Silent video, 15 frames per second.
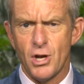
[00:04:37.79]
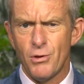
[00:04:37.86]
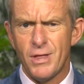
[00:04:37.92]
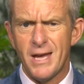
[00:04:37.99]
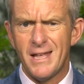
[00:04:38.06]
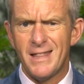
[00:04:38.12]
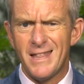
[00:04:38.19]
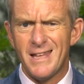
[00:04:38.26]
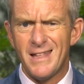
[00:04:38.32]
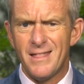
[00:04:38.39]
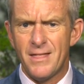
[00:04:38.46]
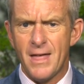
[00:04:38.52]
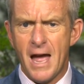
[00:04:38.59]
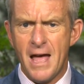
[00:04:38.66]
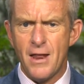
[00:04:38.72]
So, the,
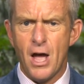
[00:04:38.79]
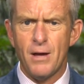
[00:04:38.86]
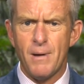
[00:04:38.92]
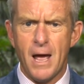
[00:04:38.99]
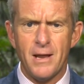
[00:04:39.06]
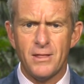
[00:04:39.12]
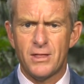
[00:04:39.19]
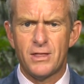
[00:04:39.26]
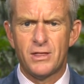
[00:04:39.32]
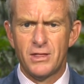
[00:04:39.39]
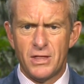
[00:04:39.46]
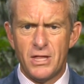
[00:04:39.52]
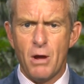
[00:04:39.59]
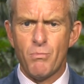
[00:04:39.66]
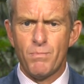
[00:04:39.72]
the, and, and
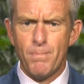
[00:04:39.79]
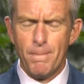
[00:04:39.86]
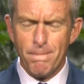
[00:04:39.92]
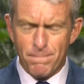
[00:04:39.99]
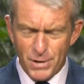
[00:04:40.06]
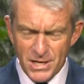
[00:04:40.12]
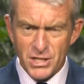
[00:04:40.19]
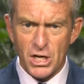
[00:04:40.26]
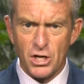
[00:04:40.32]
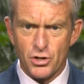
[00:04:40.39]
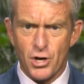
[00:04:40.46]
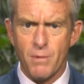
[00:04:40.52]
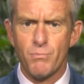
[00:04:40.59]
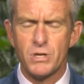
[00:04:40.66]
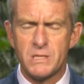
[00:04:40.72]
the
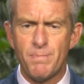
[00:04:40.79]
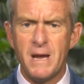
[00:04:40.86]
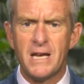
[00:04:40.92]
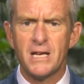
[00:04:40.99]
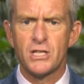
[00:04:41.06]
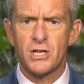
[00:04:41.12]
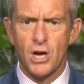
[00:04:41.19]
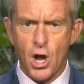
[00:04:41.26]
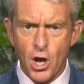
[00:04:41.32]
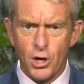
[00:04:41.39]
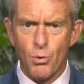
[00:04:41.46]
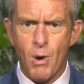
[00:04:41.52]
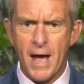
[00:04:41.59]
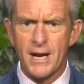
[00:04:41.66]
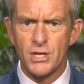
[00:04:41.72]
President Trump was speaking to
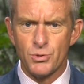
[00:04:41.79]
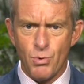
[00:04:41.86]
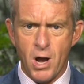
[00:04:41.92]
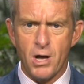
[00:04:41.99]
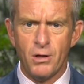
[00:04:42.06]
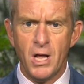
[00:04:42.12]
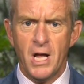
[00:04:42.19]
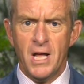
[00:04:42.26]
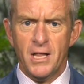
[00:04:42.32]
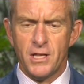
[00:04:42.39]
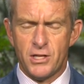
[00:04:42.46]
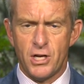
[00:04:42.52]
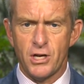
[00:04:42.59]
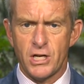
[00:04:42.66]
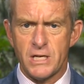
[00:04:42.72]
Erdogan as well,
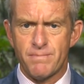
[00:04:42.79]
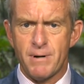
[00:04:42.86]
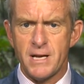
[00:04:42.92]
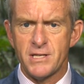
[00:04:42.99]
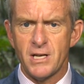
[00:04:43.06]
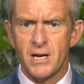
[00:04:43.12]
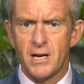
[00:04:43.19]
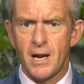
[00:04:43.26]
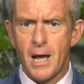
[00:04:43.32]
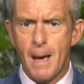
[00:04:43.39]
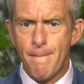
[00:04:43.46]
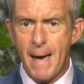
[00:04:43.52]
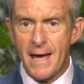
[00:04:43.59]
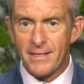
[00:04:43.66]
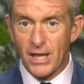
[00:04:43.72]
the Turkish president,
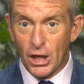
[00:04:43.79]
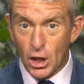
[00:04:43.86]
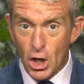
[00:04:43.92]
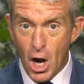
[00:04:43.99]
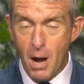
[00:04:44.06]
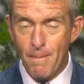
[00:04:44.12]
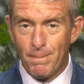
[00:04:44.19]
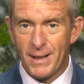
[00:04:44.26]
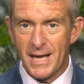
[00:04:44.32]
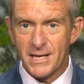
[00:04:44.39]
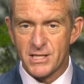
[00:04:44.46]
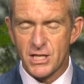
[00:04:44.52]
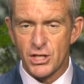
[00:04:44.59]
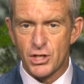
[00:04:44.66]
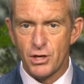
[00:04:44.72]
about the
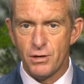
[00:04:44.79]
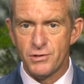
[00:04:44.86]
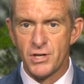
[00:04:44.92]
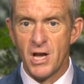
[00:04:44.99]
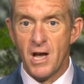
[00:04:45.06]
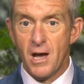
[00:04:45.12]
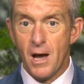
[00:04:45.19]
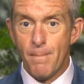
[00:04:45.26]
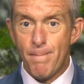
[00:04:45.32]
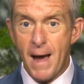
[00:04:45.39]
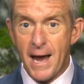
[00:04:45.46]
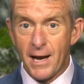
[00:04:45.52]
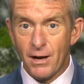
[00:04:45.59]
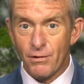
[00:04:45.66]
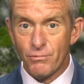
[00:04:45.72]
complex issues
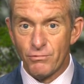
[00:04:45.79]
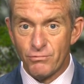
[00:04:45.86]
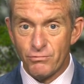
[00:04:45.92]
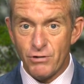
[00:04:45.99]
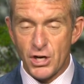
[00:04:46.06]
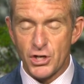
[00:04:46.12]
of buying